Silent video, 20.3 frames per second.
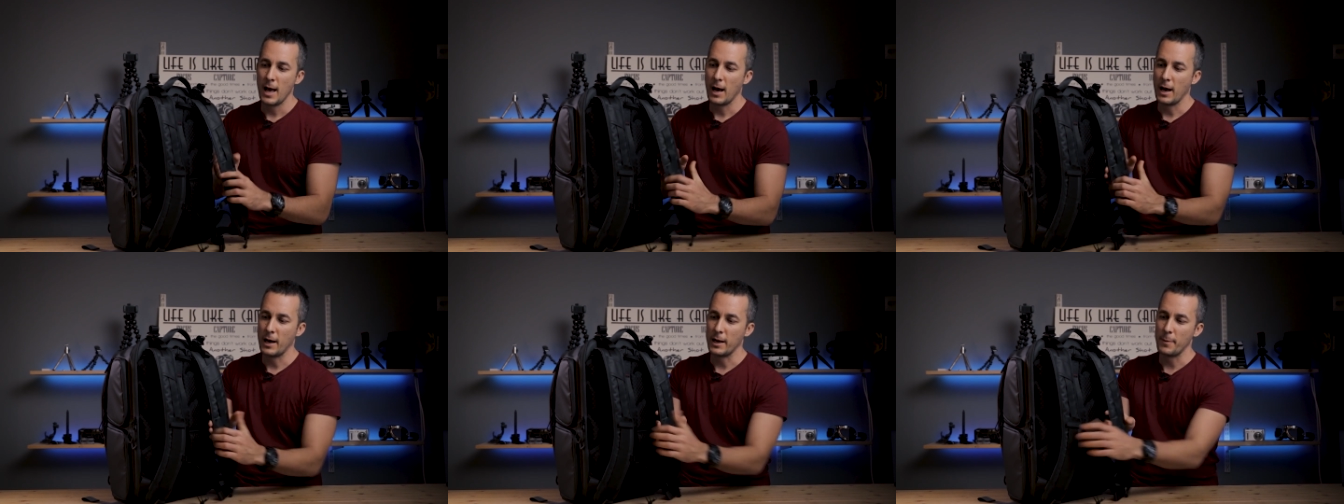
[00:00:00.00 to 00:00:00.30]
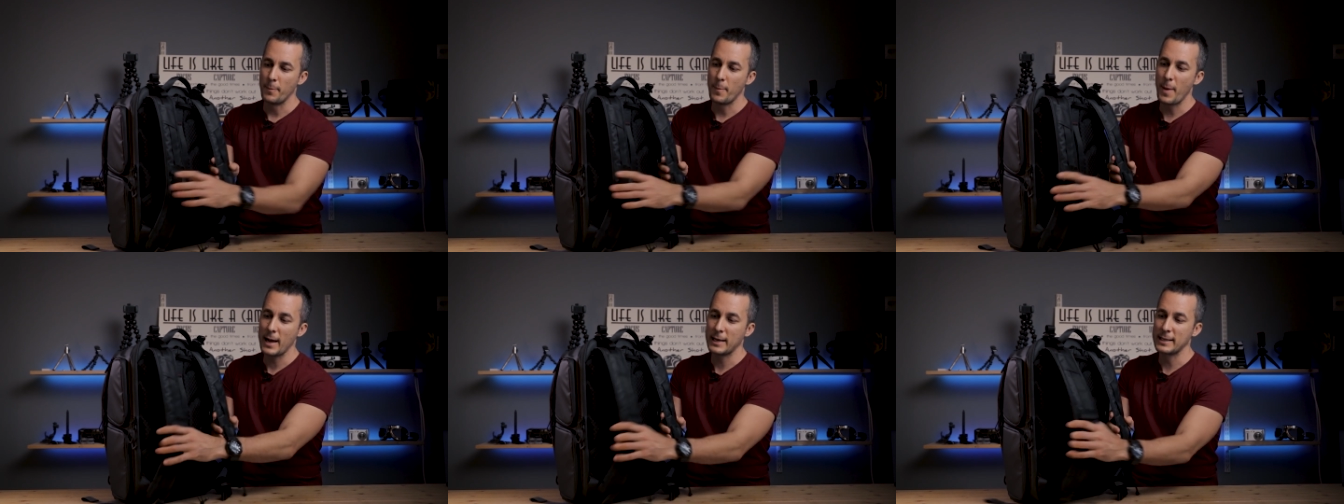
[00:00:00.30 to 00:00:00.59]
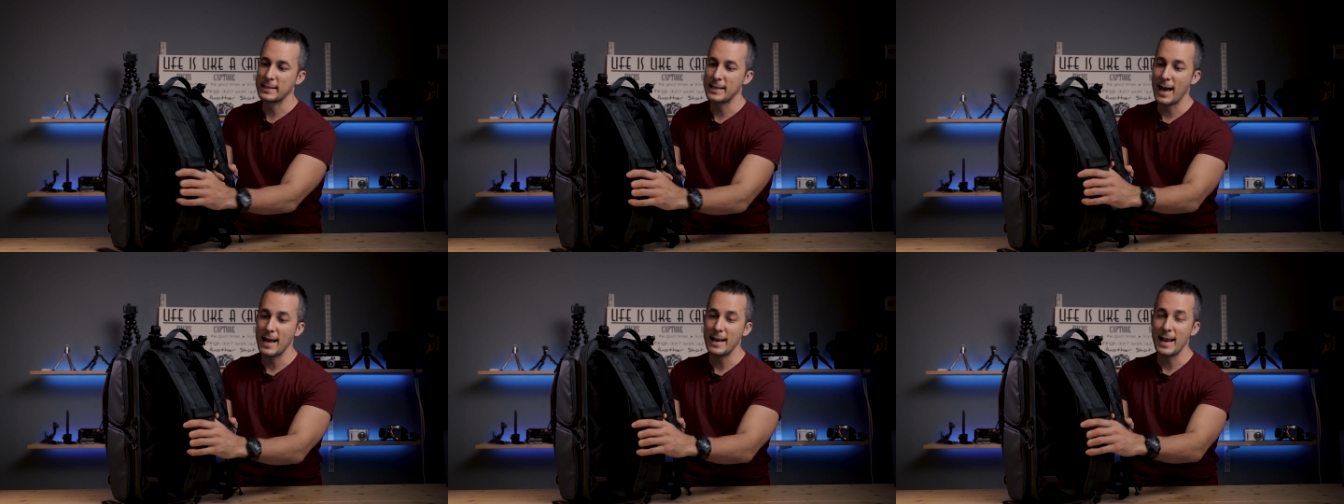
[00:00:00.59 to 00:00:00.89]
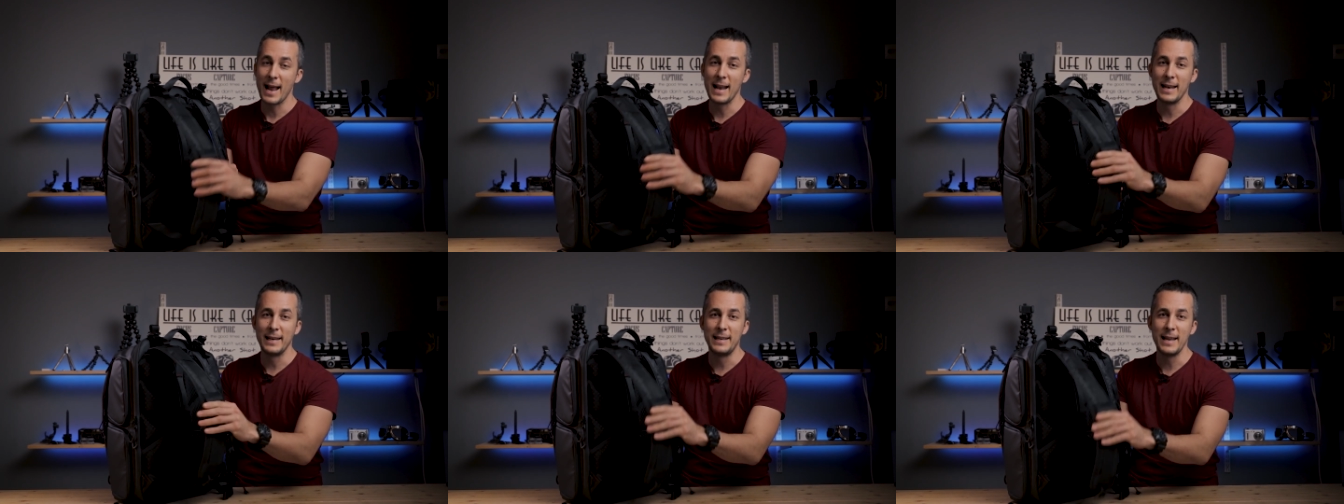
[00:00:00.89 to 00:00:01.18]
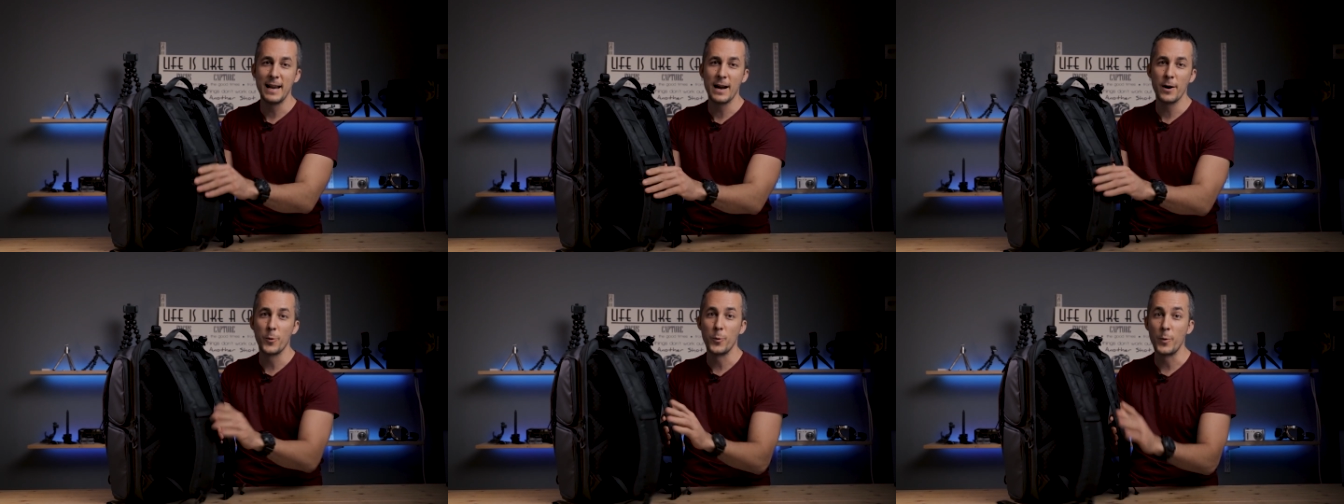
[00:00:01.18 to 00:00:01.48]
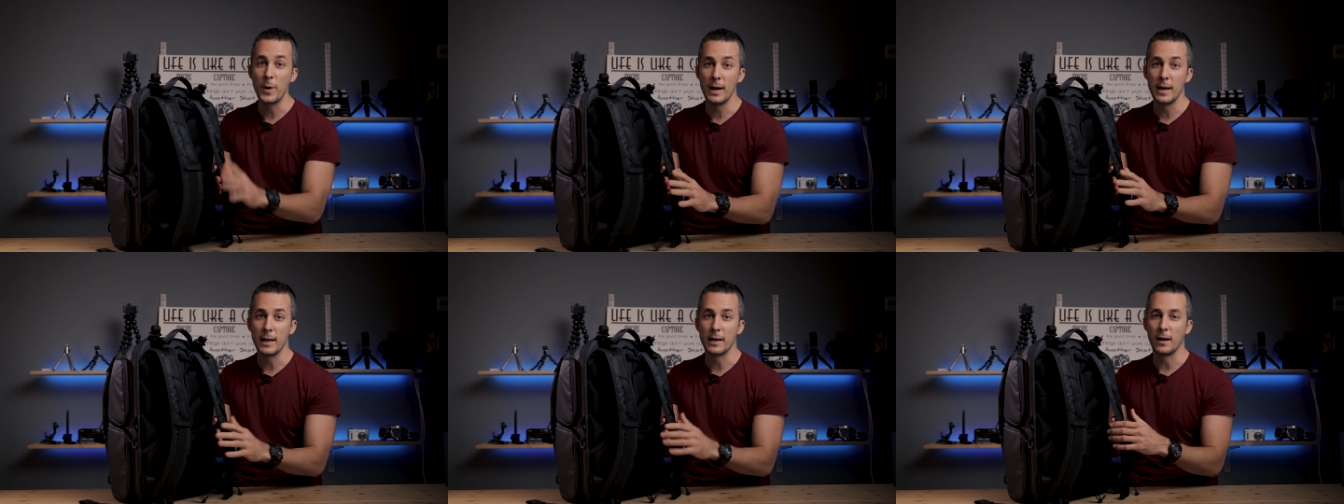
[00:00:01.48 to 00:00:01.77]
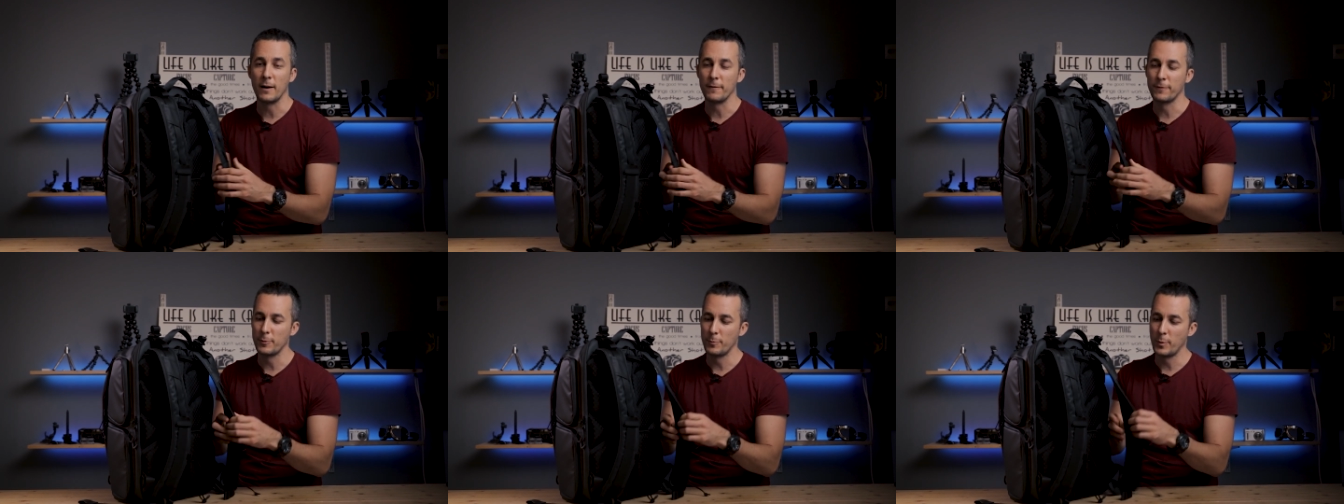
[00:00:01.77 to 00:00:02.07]
on the back side and they're really
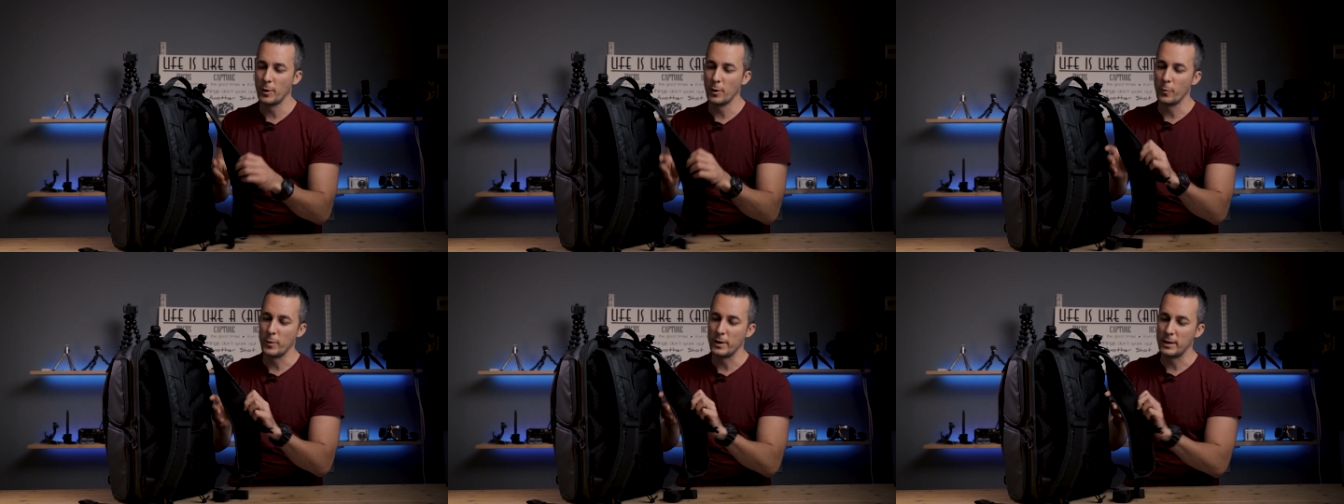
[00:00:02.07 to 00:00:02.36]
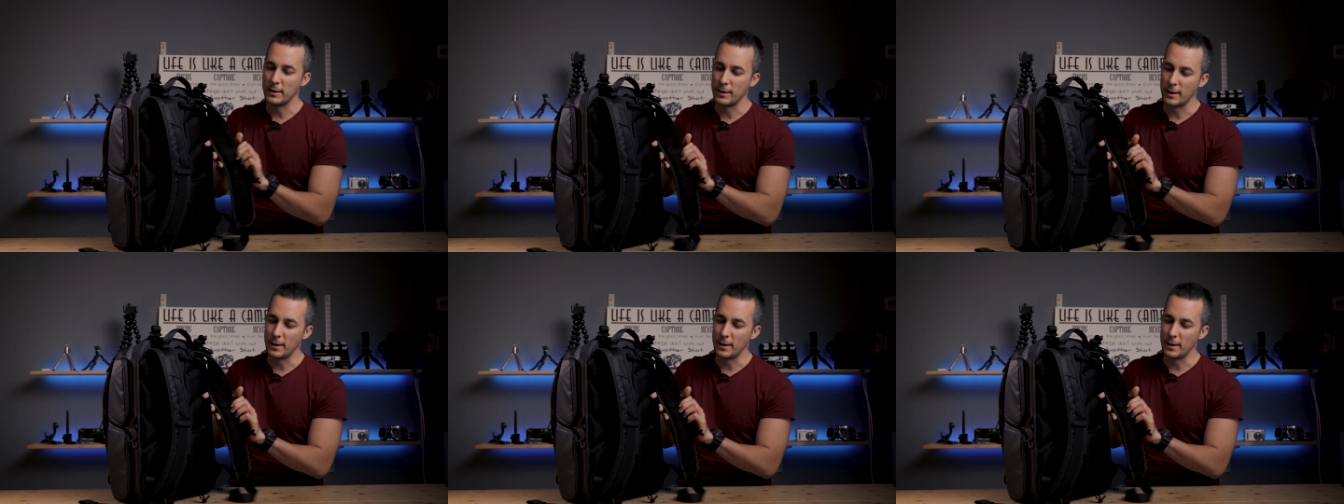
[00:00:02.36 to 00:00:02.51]
comfortable with